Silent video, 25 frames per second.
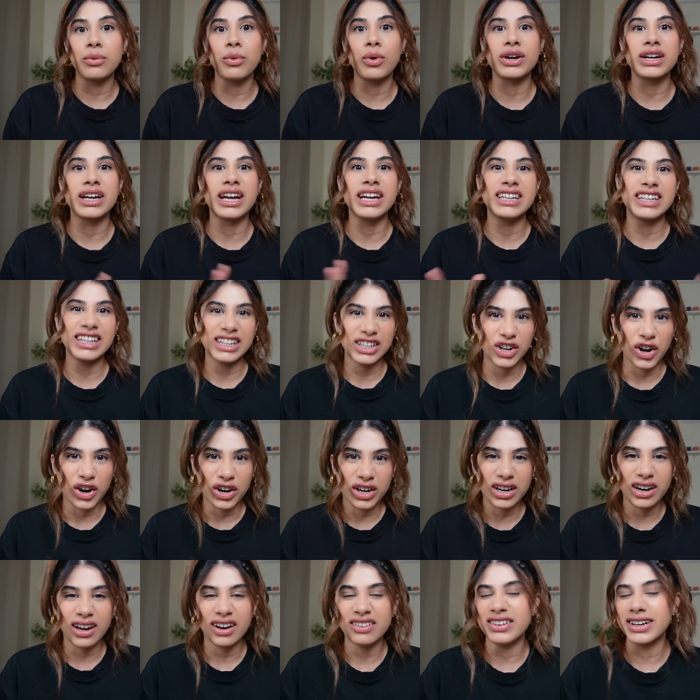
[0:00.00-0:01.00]
what I did
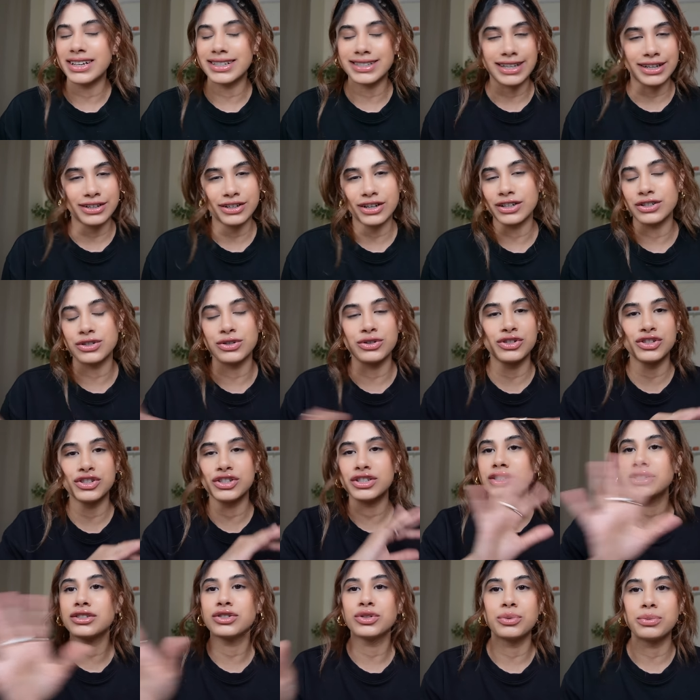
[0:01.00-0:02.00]
not love, etc. So it's
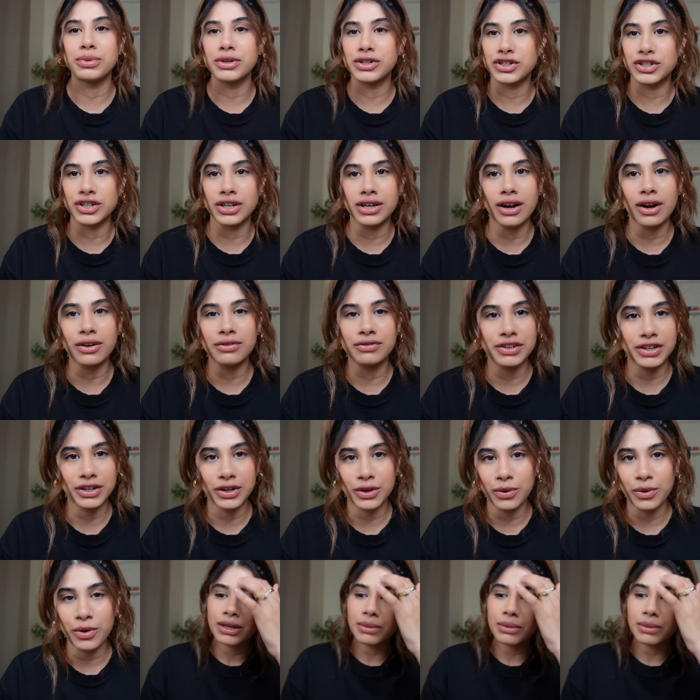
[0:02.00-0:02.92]
just a super chilled out video.